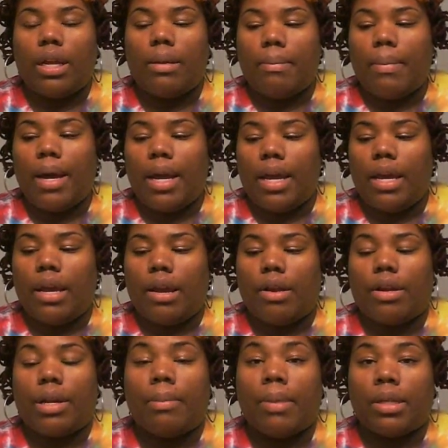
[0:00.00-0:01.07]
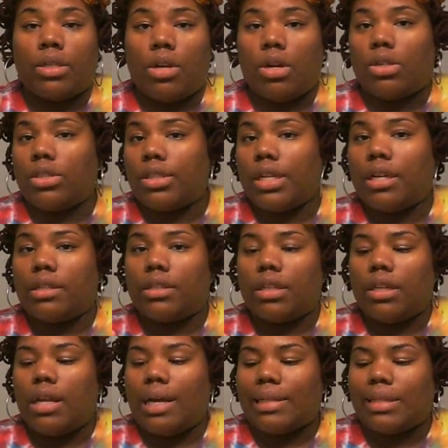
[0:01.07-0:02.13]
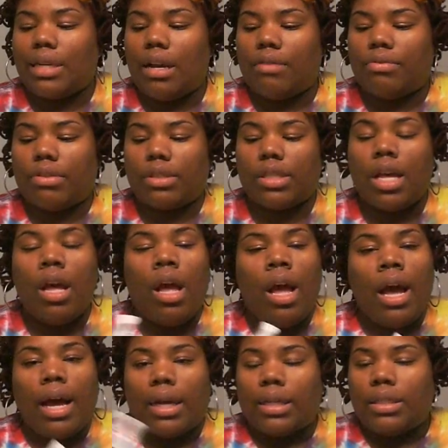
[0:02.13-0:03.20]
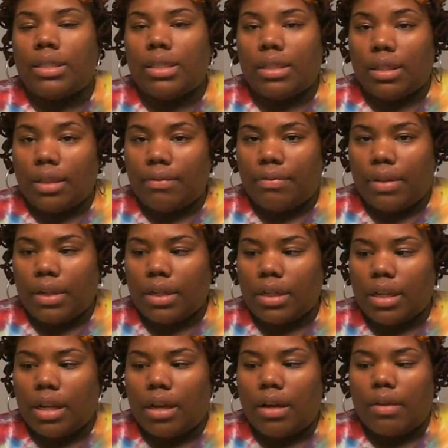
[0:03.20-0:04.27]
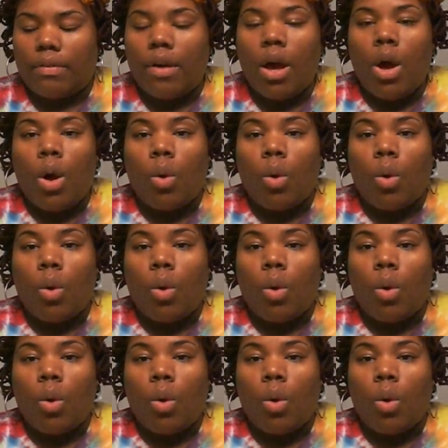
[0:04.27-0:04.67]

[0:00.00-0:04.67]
in my hair and in my daughter's hair at the Locs conference, I instantly fell in love.